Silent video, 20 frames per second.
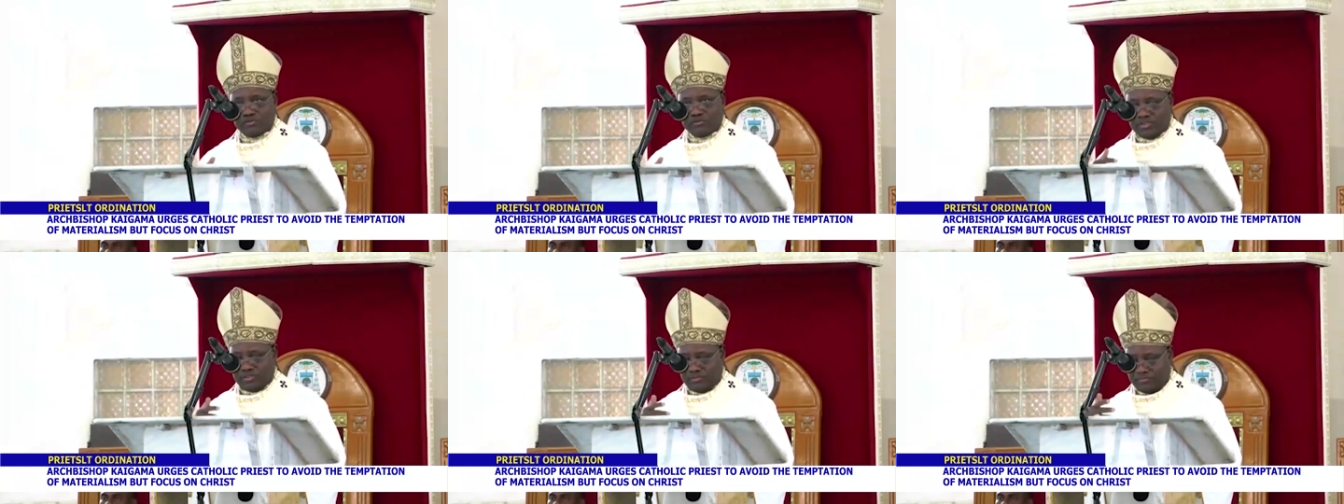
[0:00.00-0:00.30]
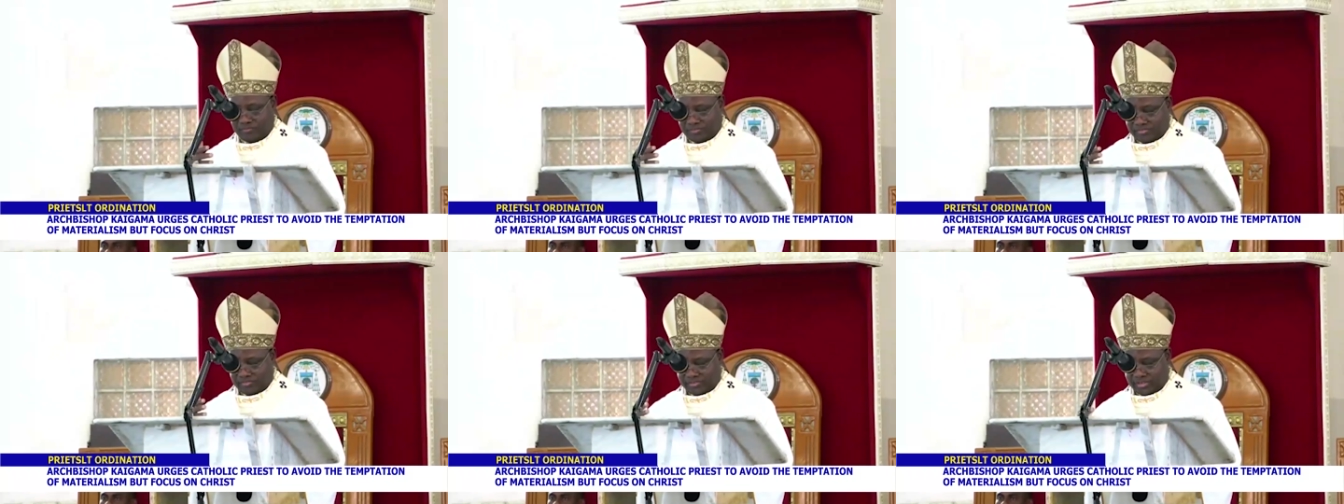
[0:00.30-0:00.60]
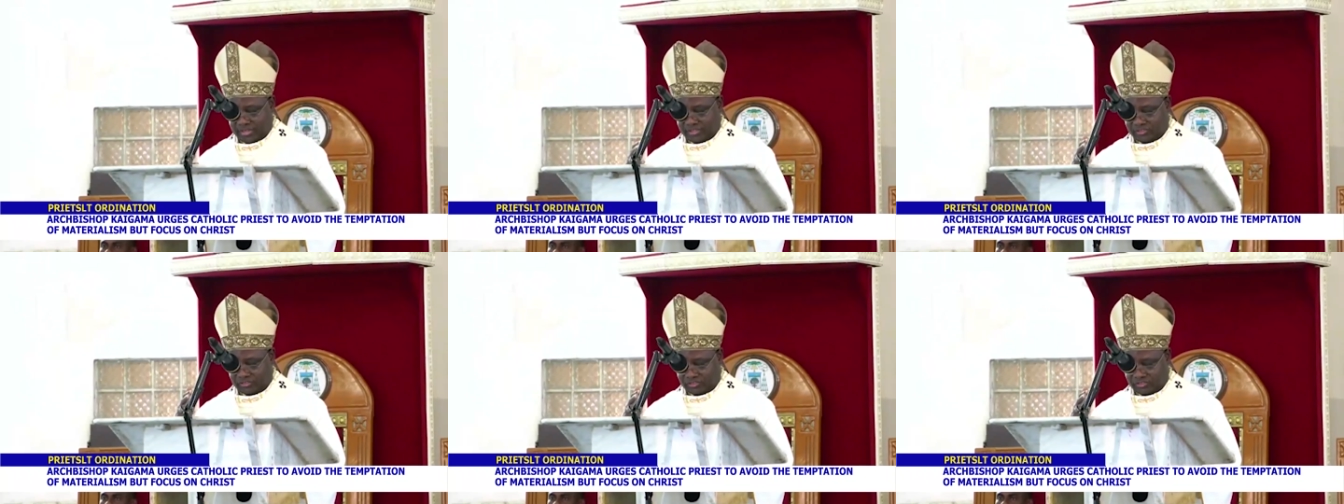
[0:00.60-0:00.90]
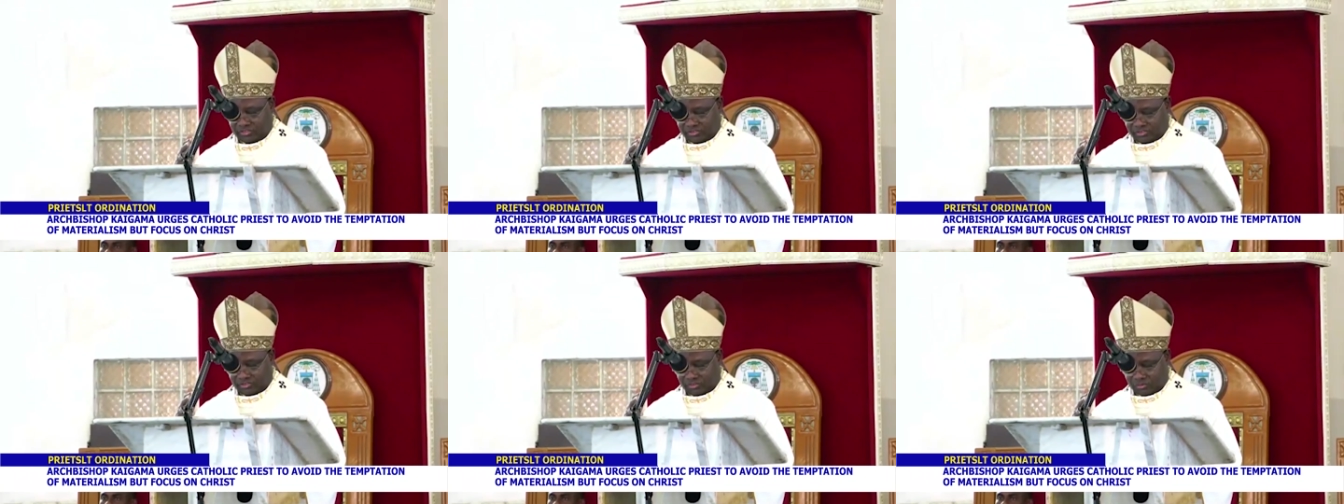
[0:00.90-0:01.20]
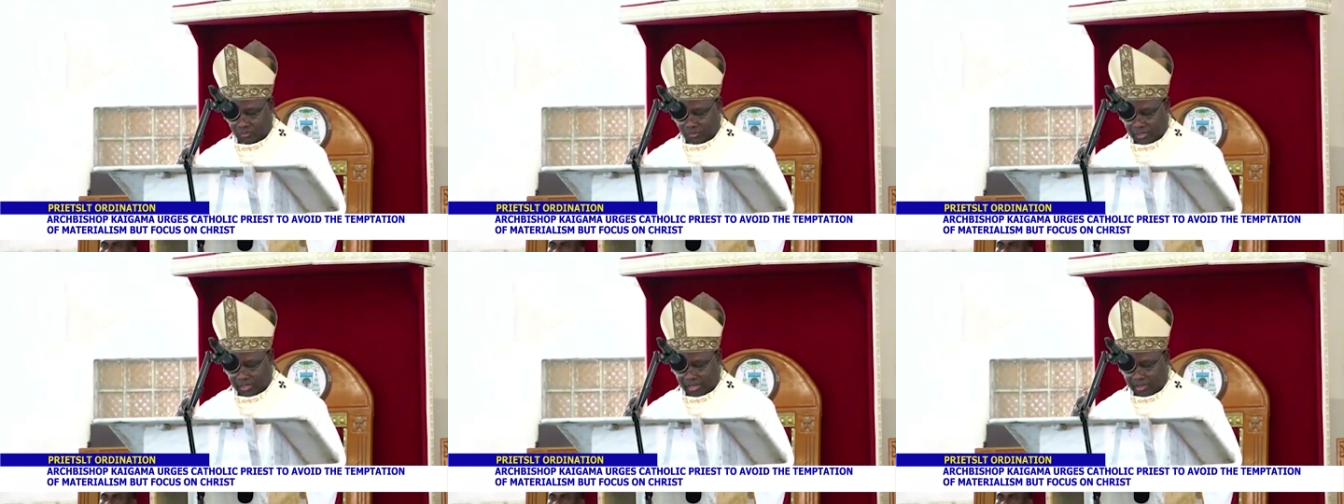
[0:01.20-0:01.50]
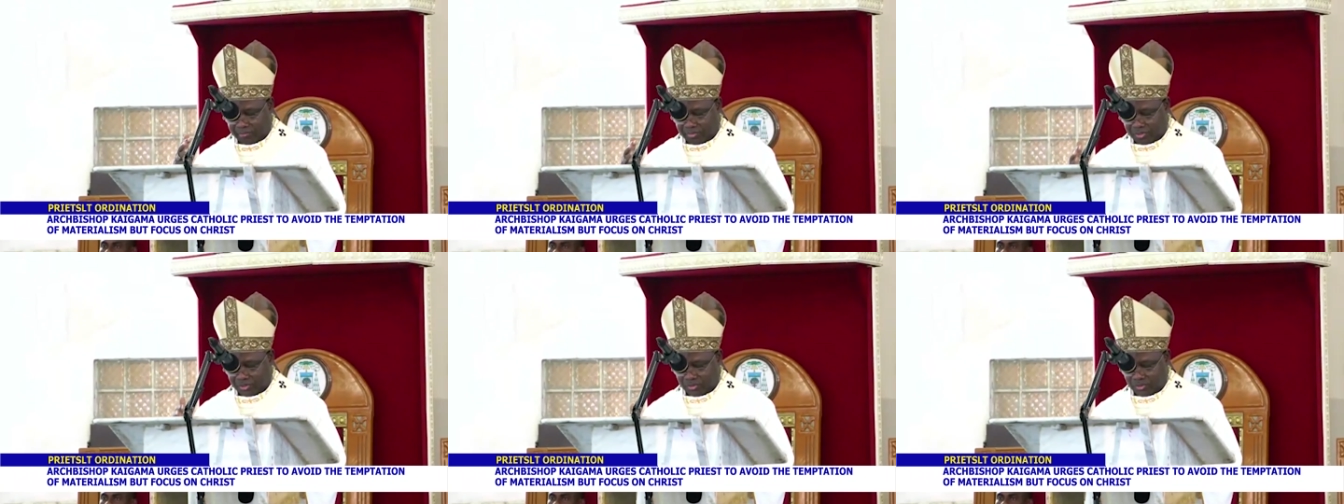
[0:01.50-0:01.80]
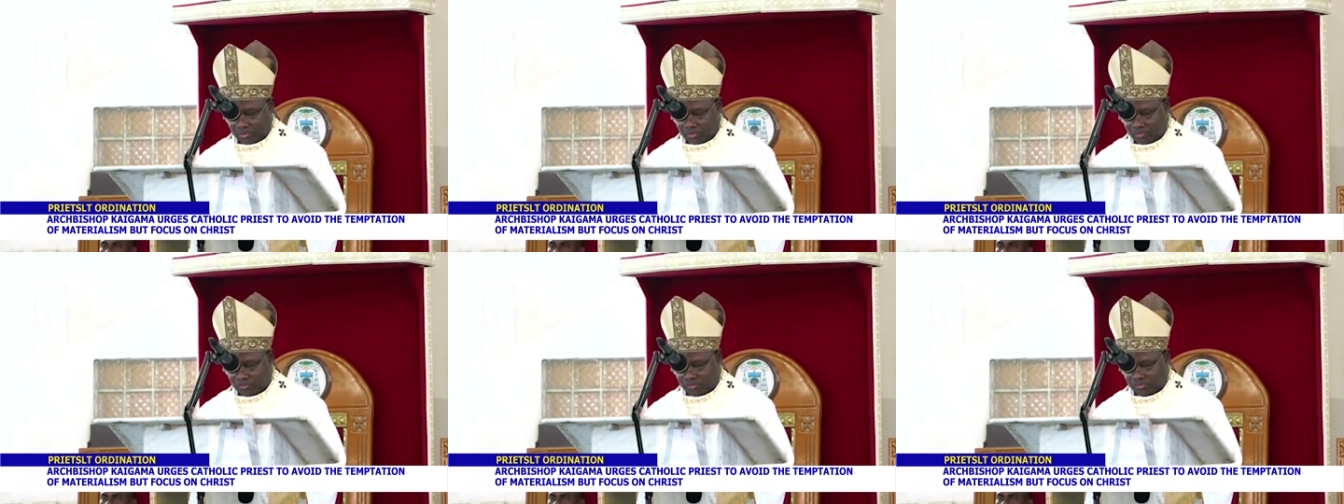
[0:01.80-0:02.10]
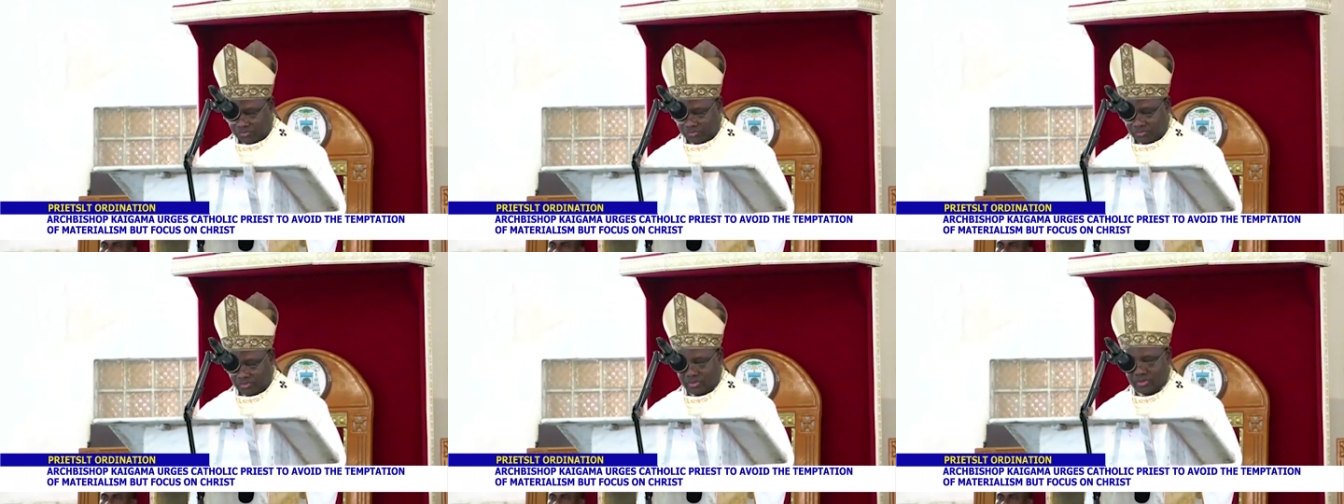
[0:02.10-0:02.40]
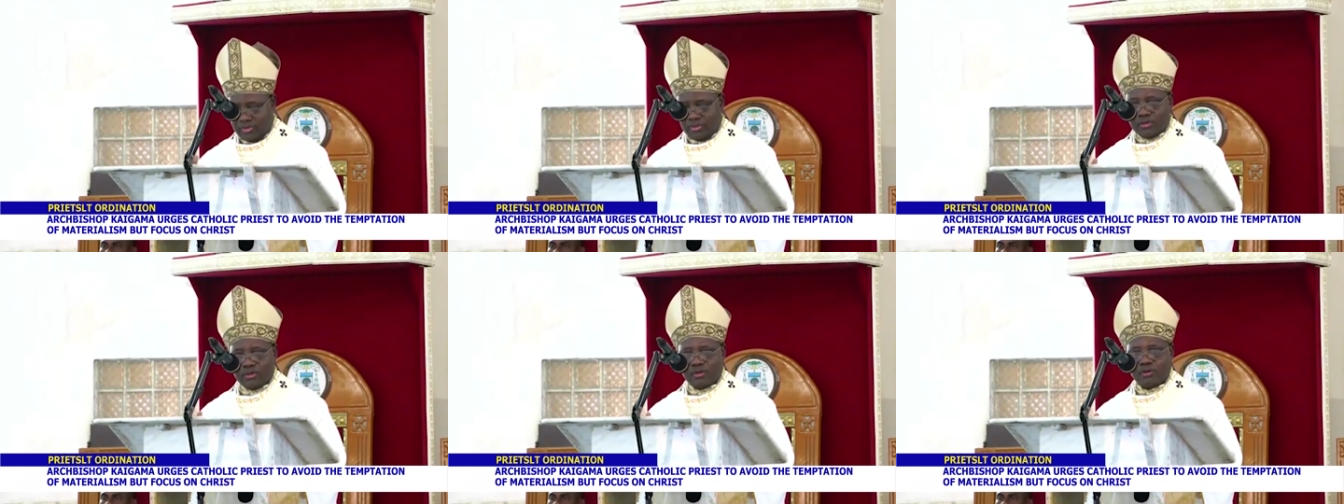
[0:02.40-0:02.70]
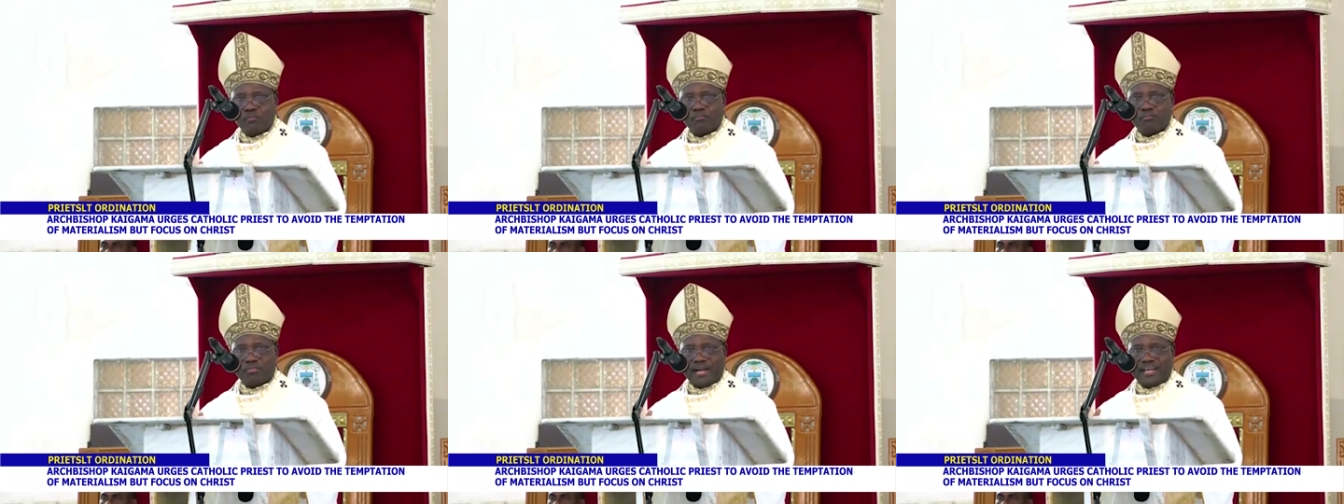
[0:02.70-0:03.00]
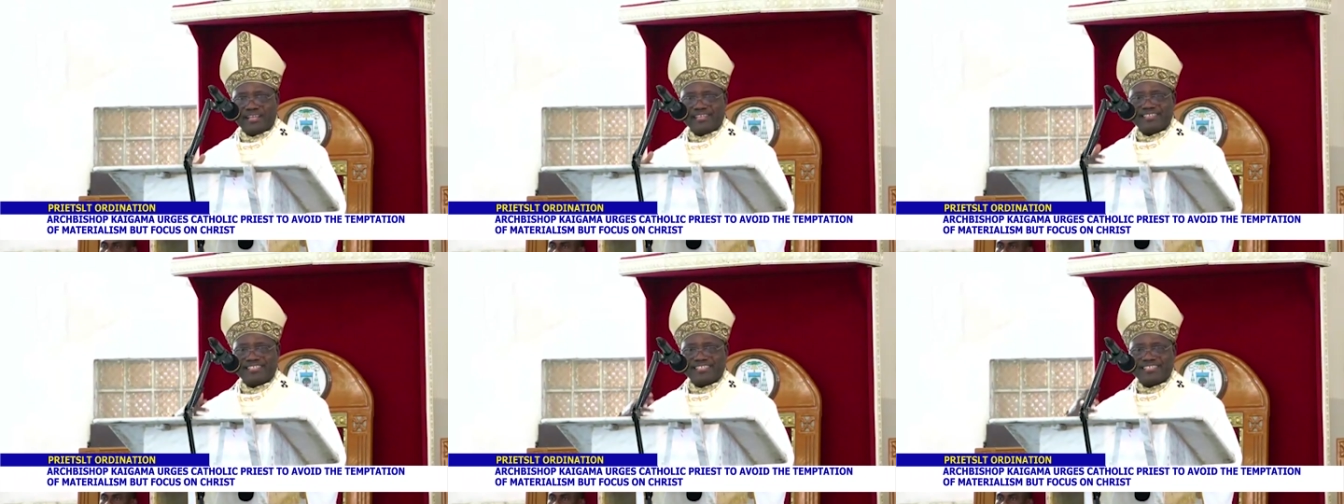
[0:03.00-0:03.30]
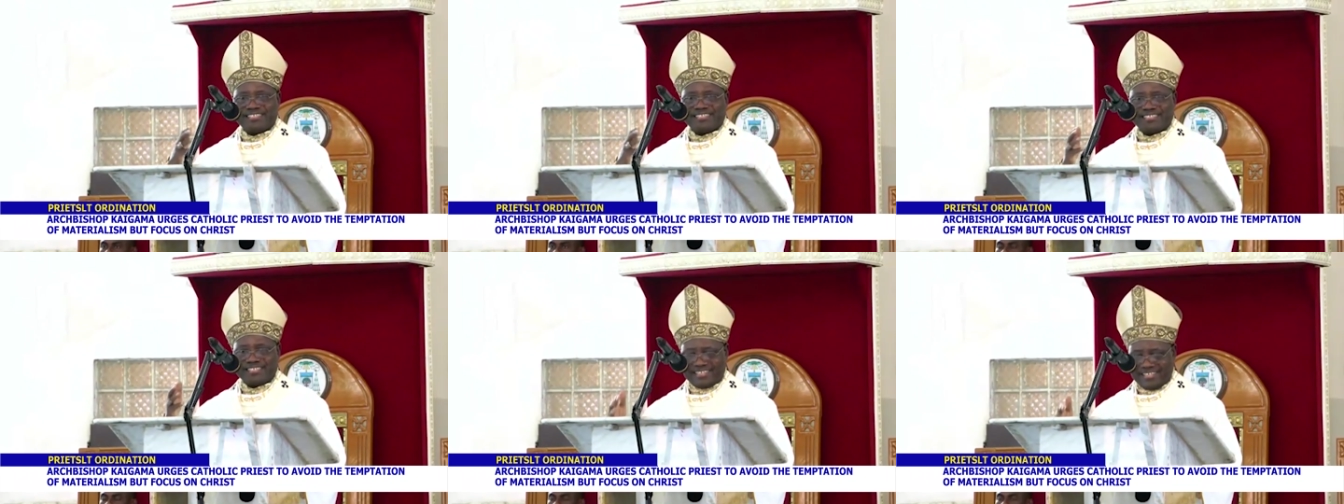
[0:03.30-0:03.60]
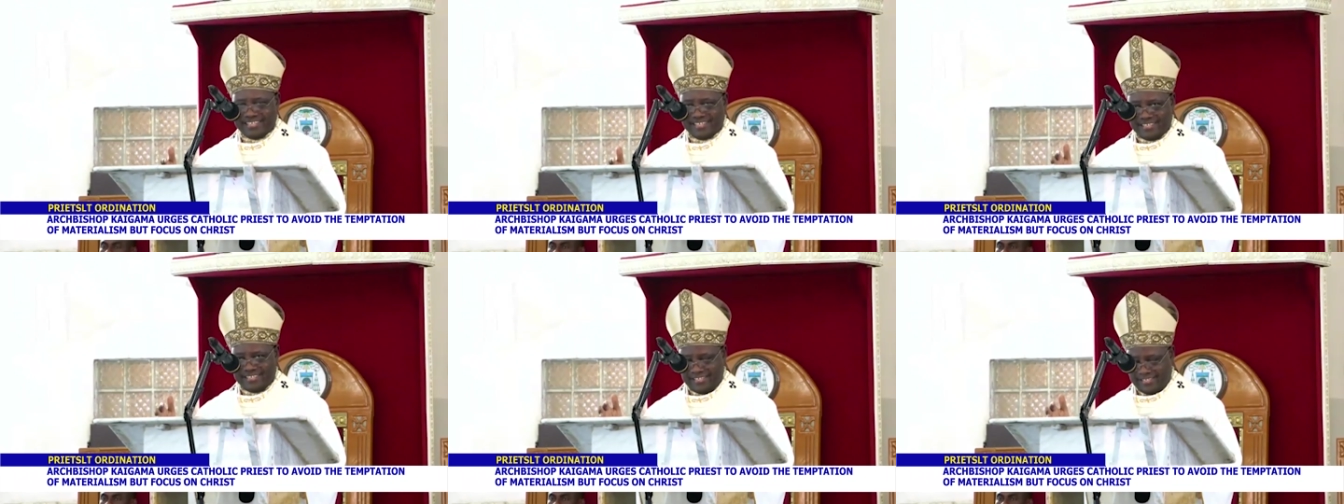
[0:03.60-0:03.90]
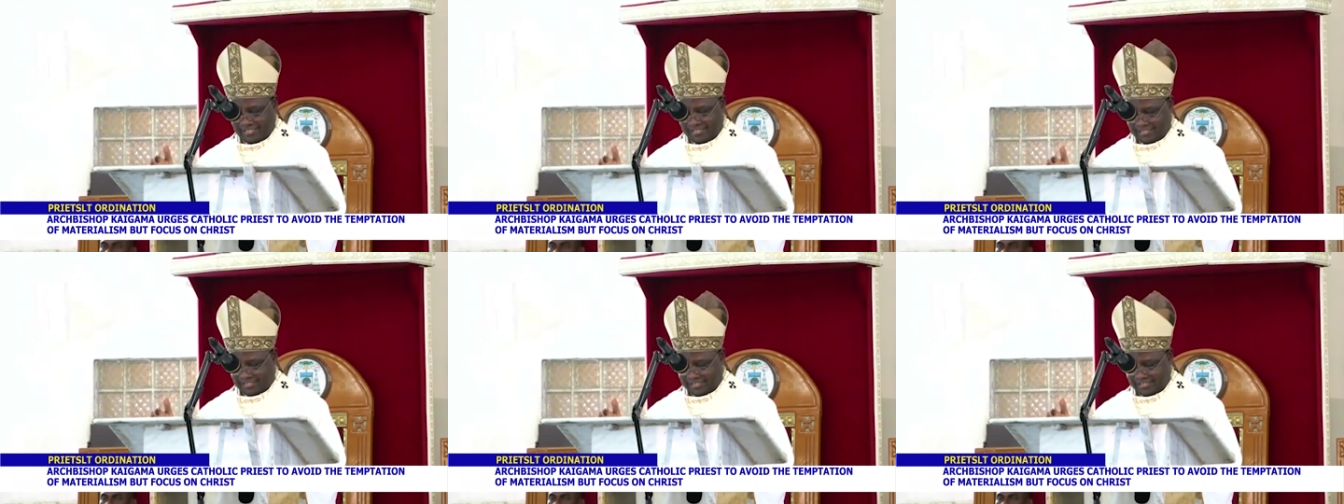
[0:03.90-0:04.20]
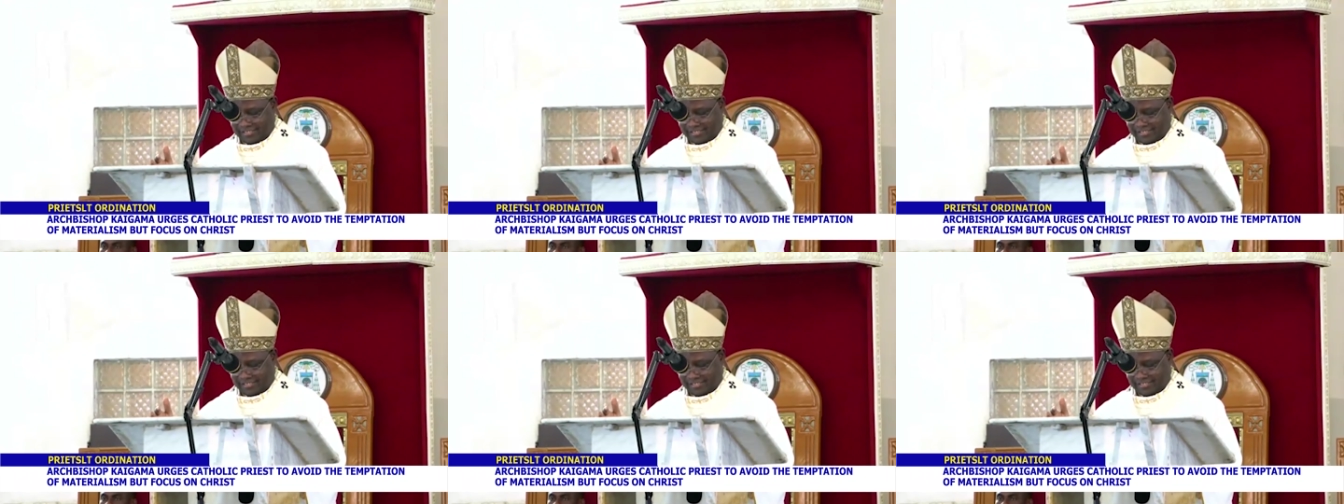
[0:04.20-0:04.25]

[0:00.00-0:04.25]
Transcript: of sexual abuse, banditry,